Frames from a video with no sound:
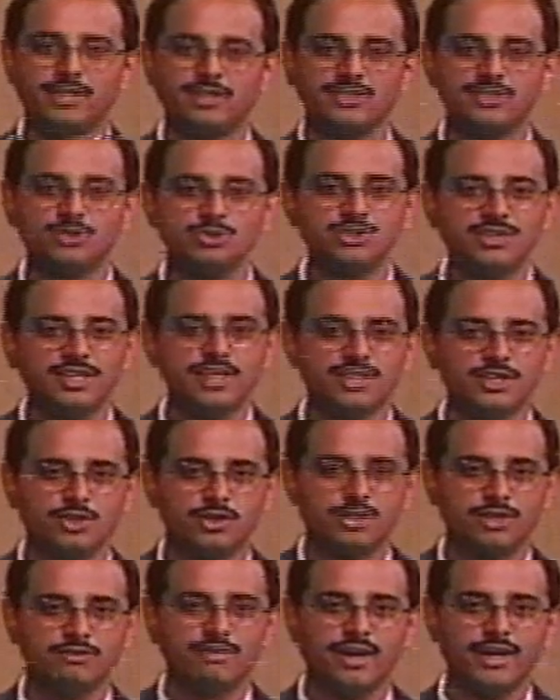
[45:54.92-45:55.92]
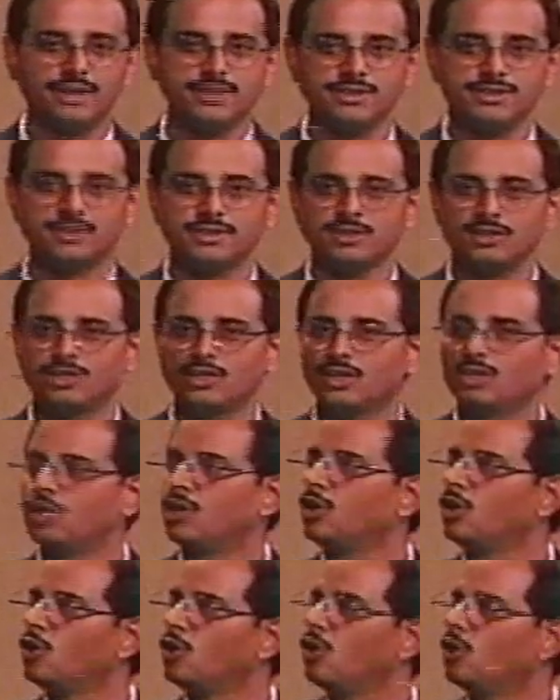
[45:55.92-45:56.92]
you see in your device.
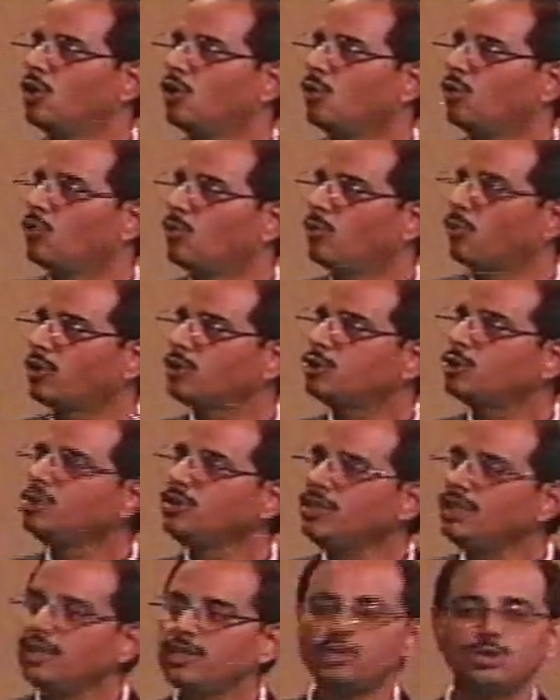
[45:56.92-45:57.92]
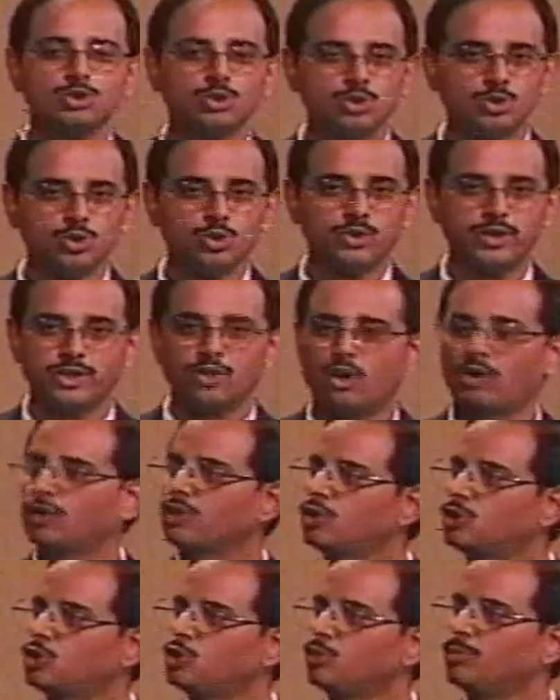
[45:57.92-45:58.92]
What you need to do in
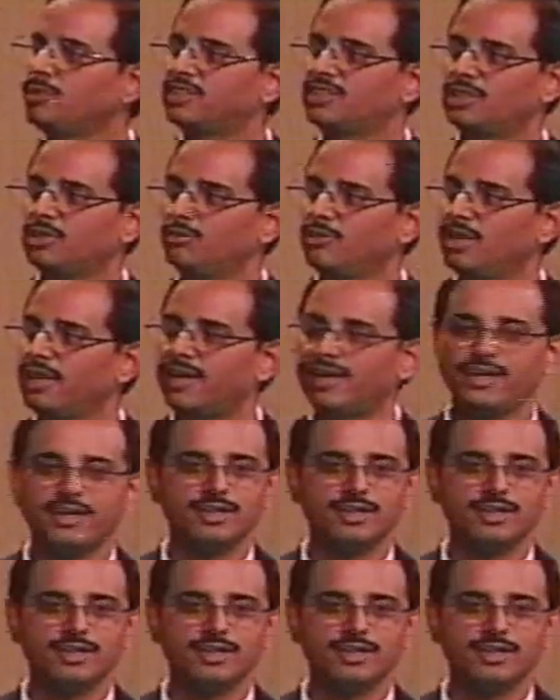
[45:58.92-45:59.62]
order to be simulating the